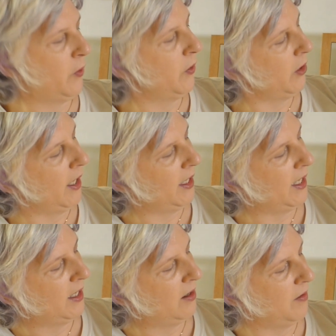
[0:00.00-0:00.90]
although
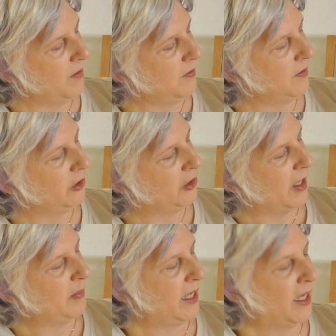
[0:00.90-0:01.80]
again I think this
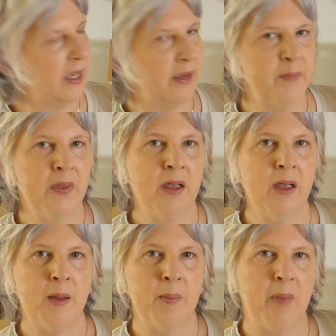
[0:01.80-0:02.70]
shape here
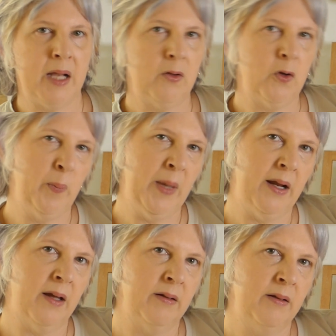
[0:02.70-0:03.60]
might look
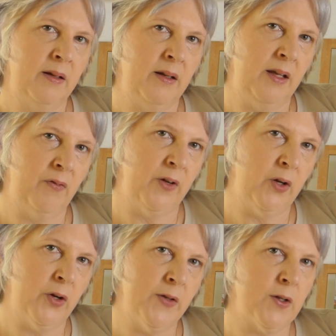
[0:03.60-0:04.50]
better if it
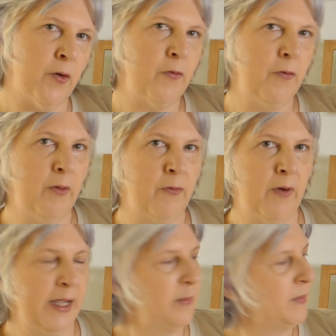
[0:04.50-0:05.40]
goes off the
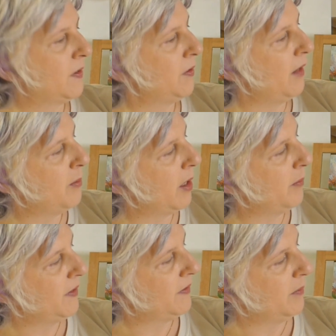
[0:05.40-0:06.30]
frame, so that
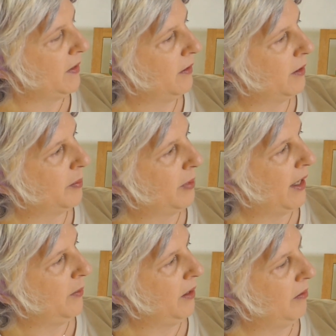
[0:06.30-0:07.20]
might be something that I
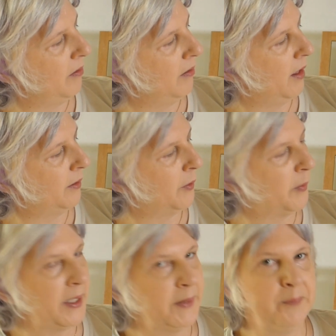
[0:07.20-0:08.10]
play with a little
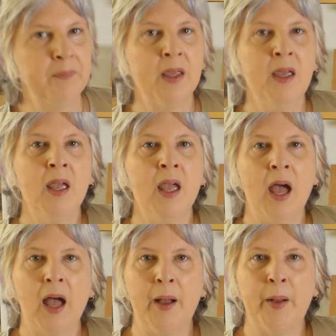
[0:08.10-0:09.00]
bit.
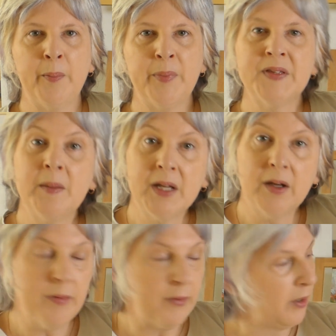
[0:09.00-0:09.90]
But something
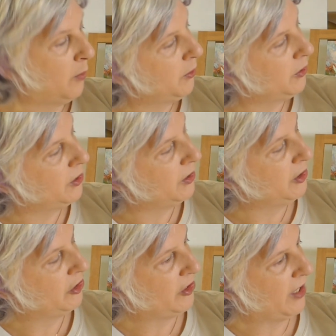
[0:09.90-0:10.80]
I thought I would
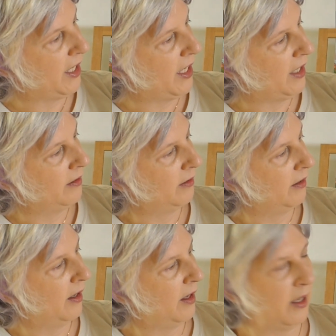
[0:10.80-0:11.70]
share
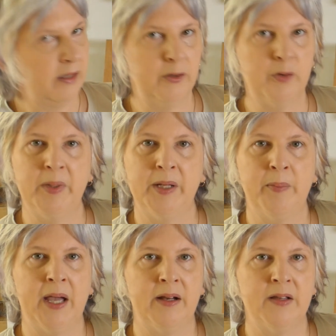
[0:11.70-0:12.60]
a little bit
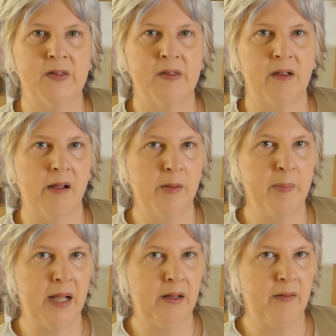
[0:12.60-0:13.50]
about is the colour
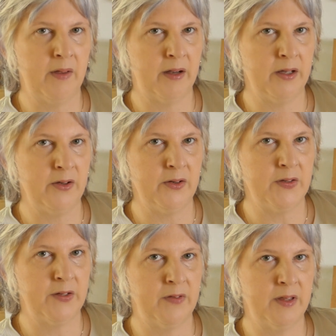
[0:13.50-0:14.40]
palette that I
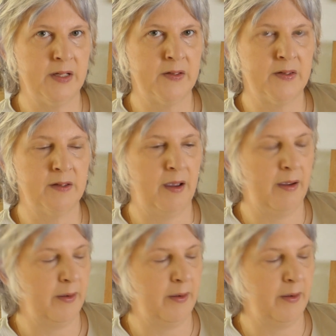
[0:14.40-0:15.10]
used for this,